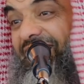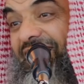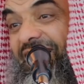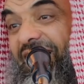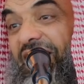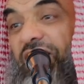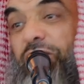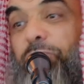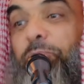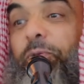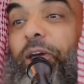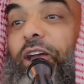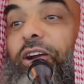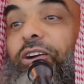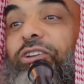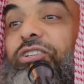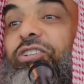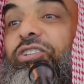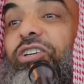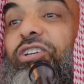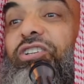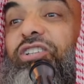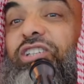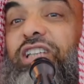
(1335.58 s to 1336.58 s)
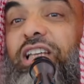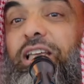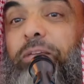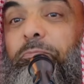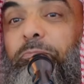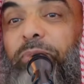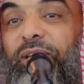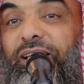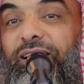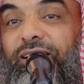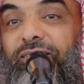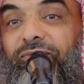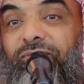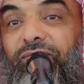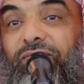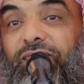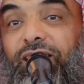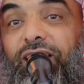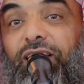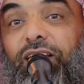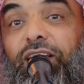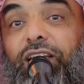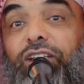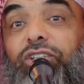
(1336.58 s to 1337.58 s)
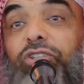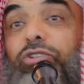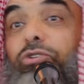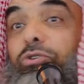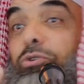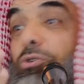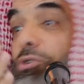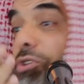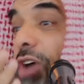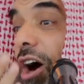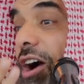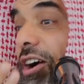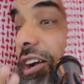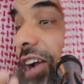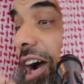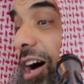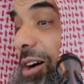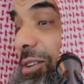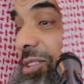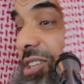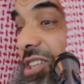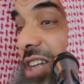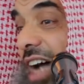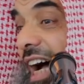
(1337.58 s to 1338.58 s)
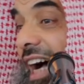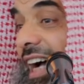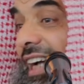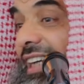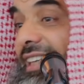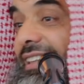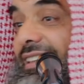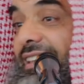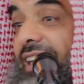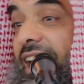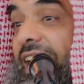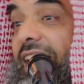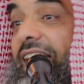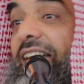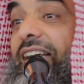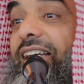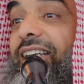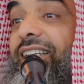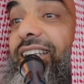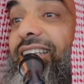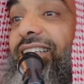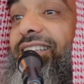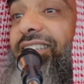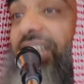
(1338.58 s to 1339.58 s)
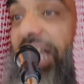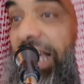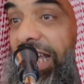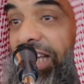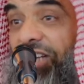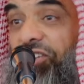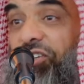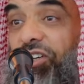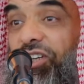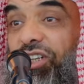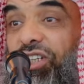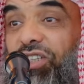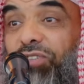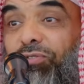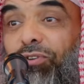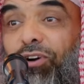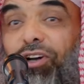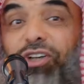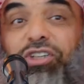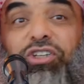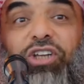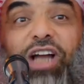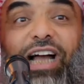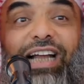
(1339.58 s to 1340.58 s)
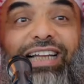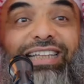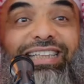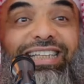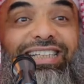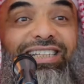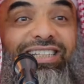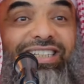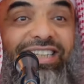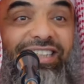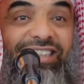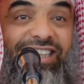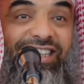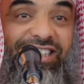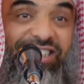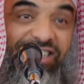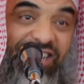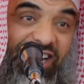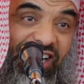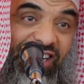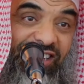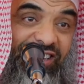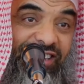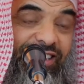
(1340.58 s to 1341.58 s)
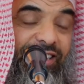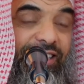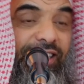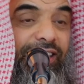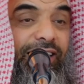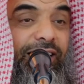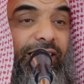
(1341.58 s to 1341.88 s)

His parents are sleeping. It's too dark outside. Dangerous for a child this, this young.